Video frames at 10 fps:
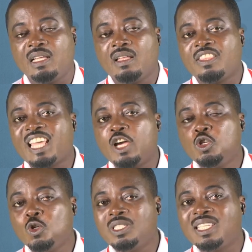They are
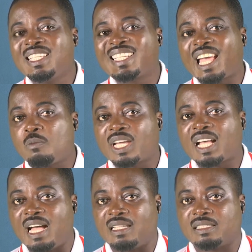using
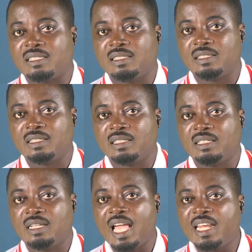chemicals,
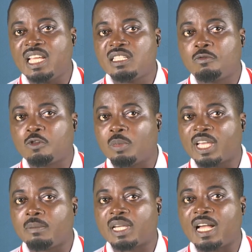energy from
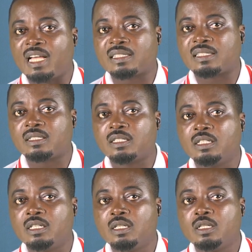chemicals,
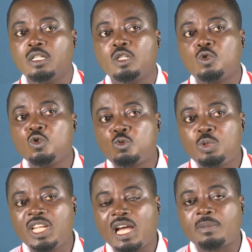to
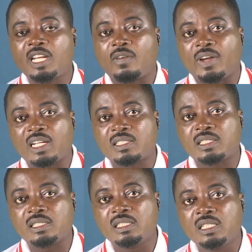speed up their
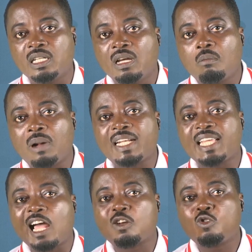reaction, but they
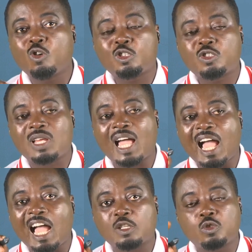are not
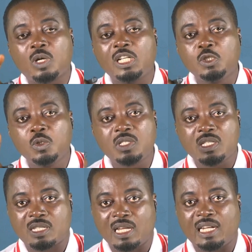actually using
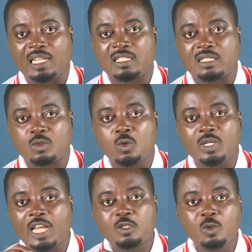sunlight. So
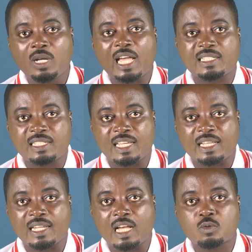there's no light there.
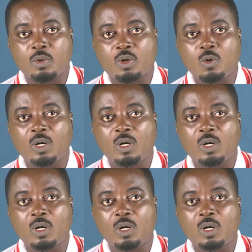That's what we call